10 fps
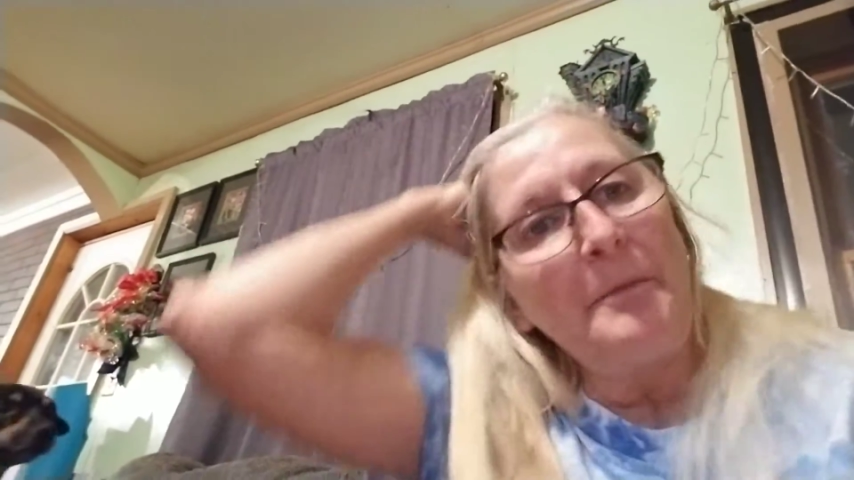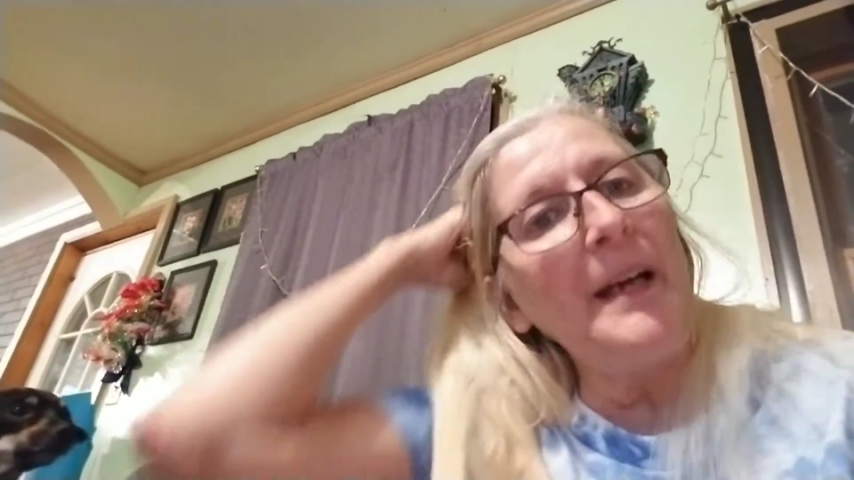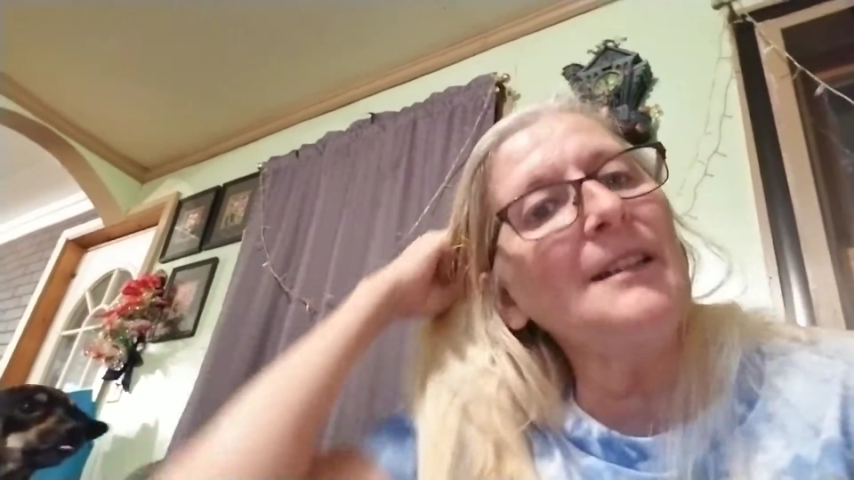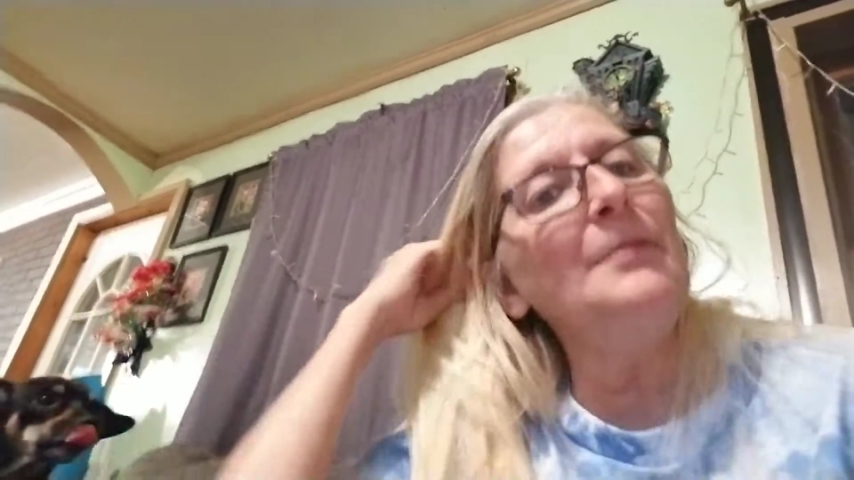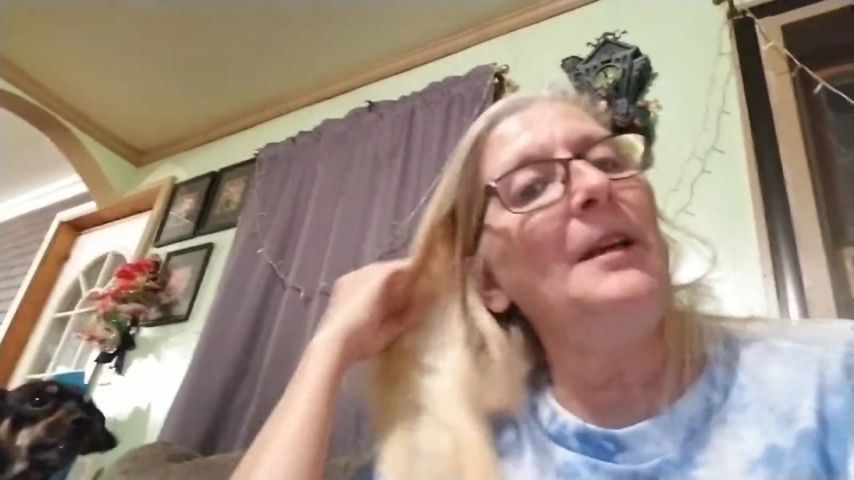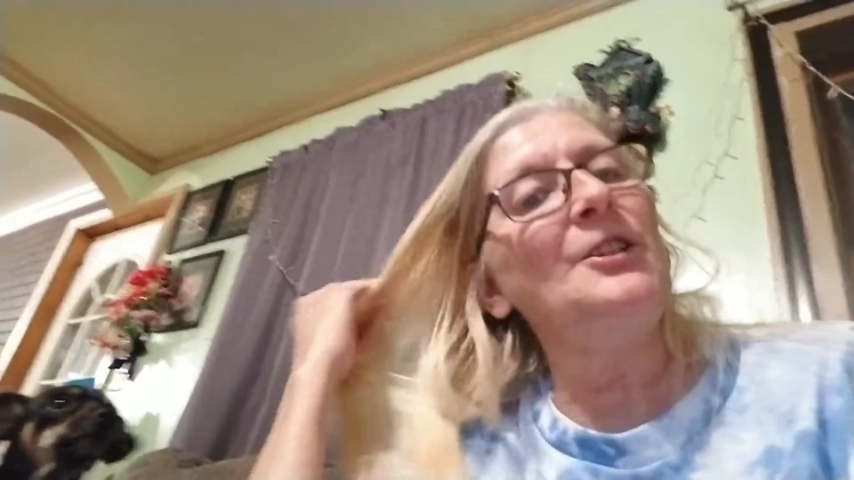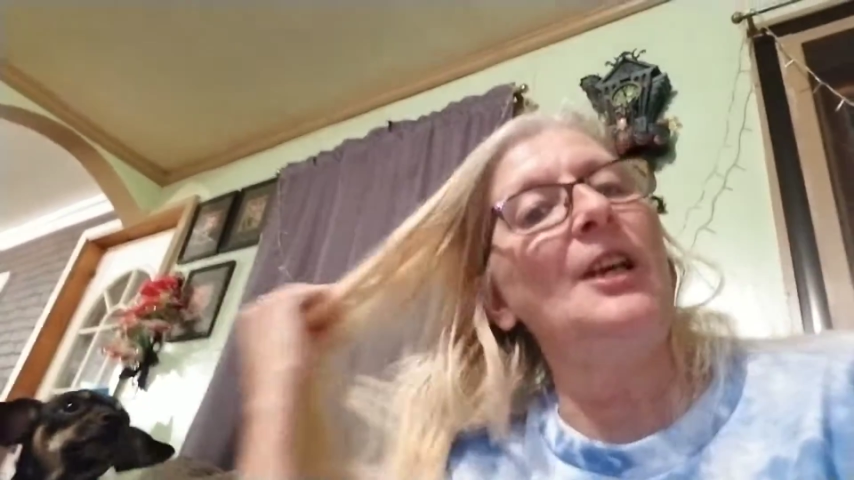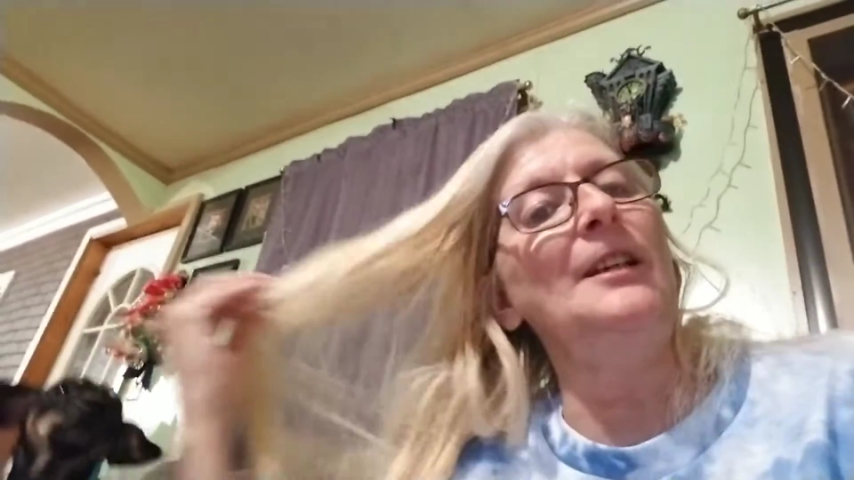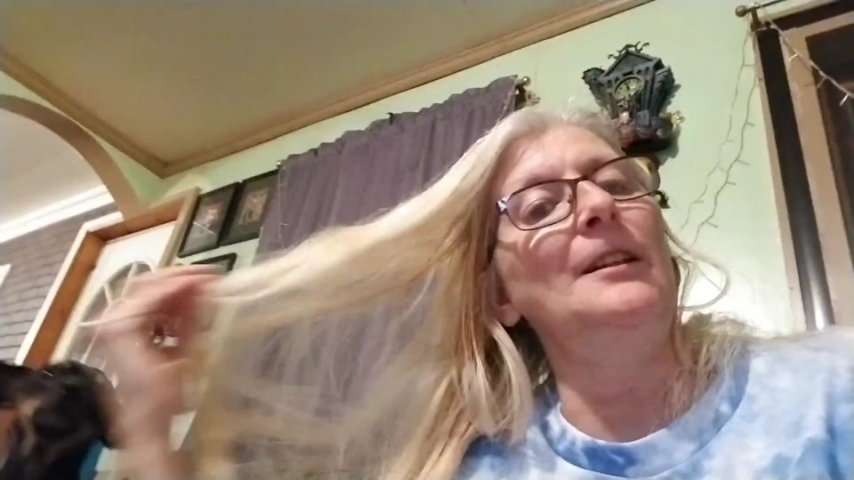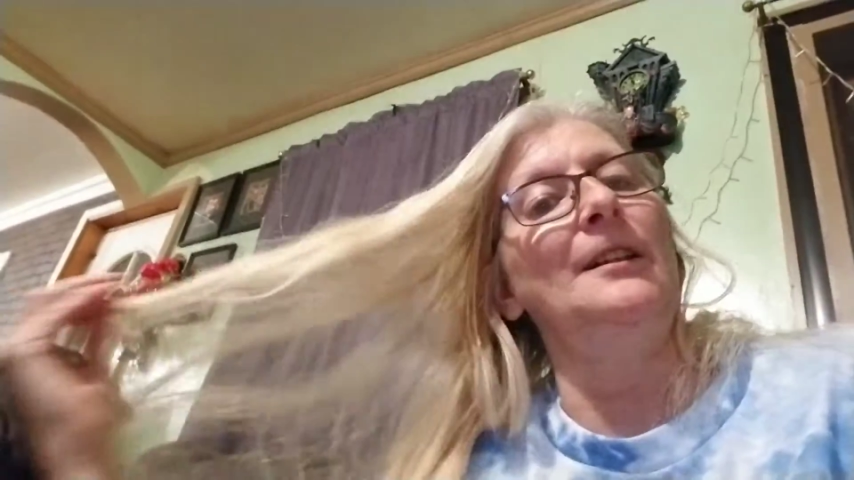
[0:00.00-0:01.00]
back to my
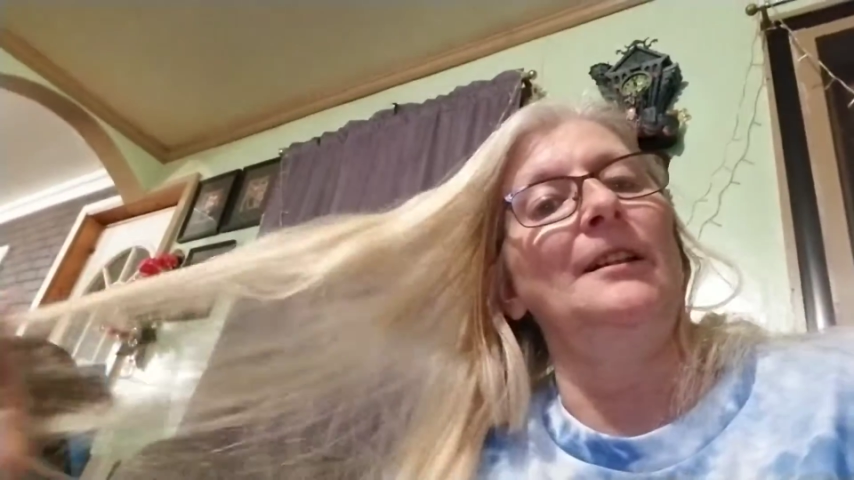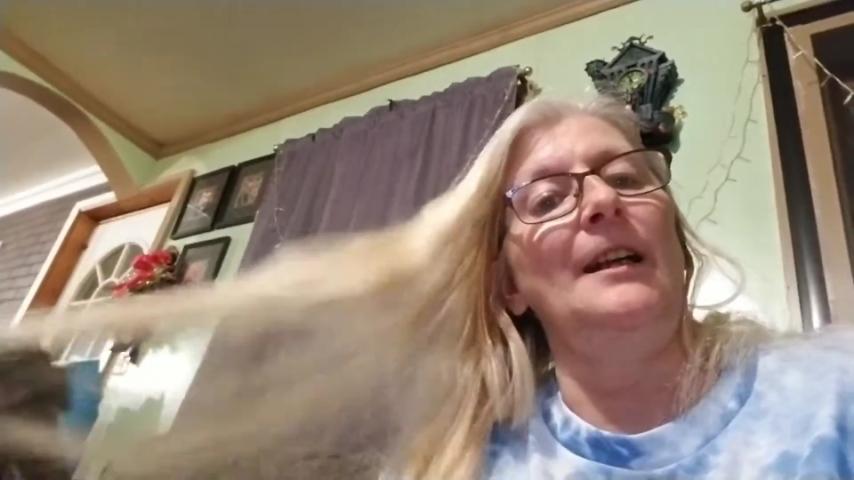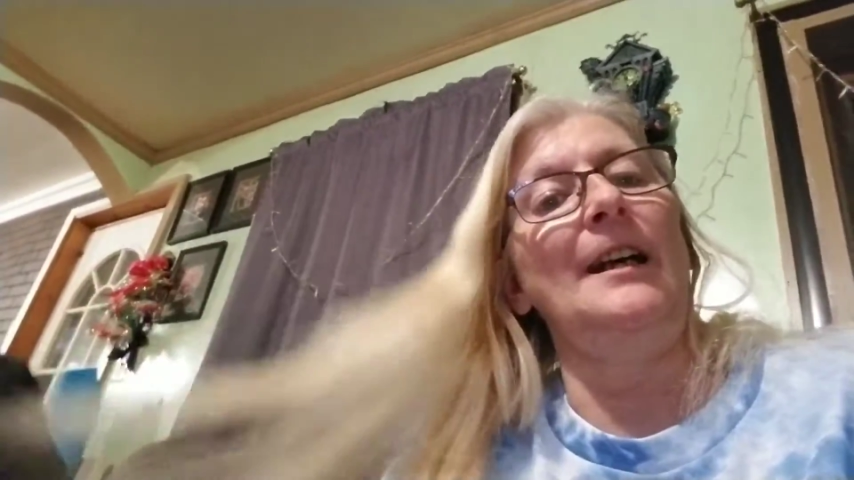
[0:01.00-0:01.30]
channel.